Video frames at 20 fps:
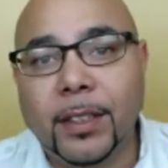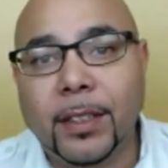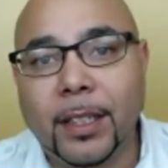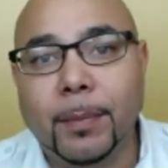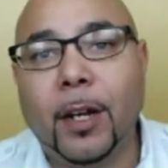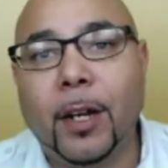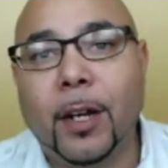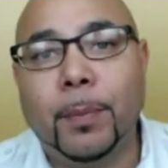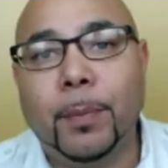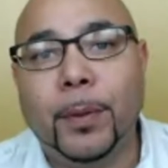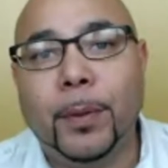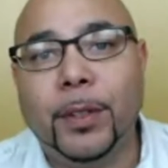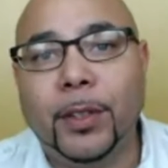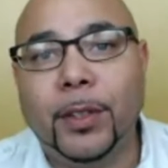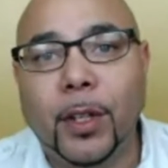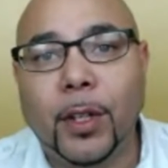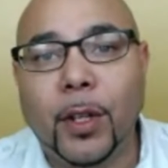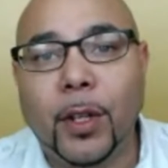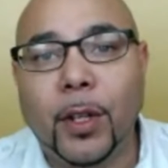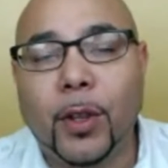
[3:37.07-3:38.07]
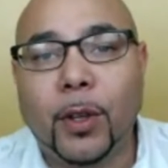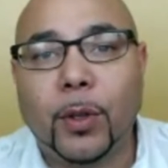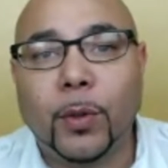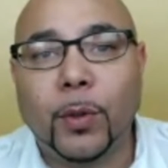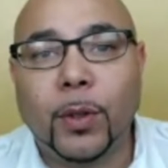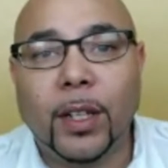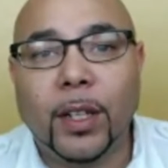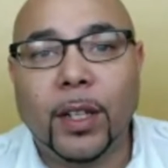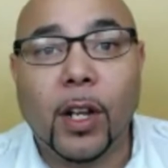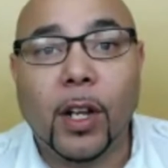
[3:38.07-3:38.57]
How can self-esteem
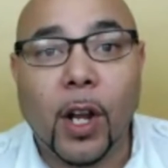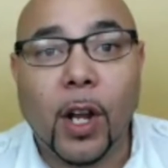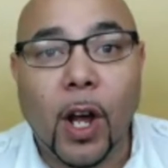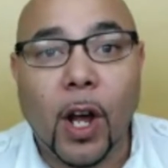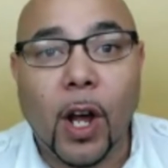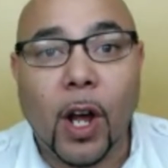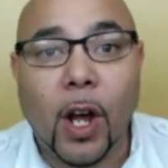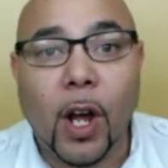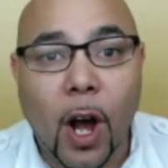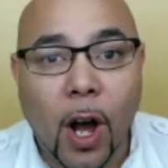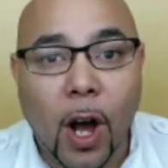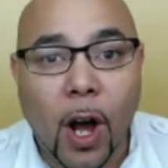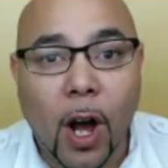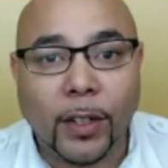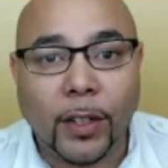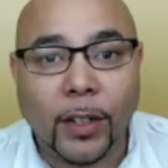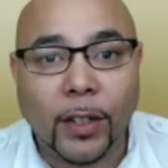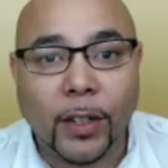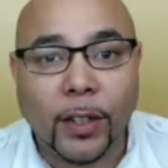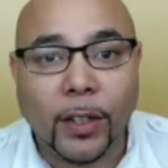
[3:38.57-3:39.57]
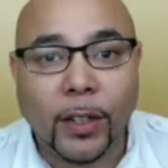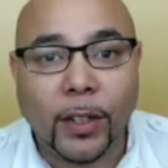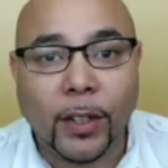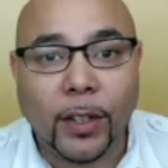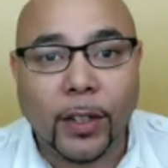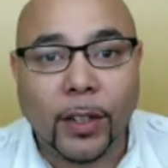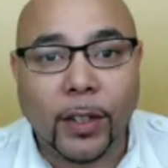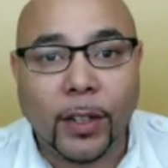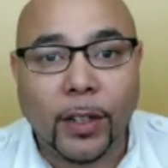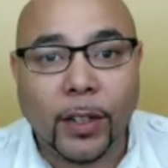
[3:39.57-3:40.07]
help us through the
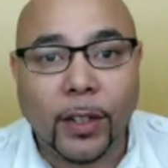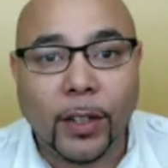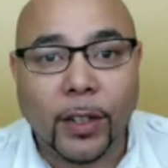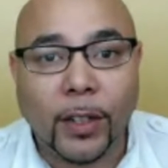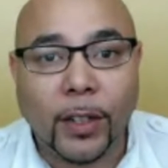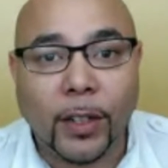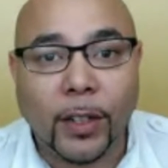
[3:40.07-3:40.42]
loss?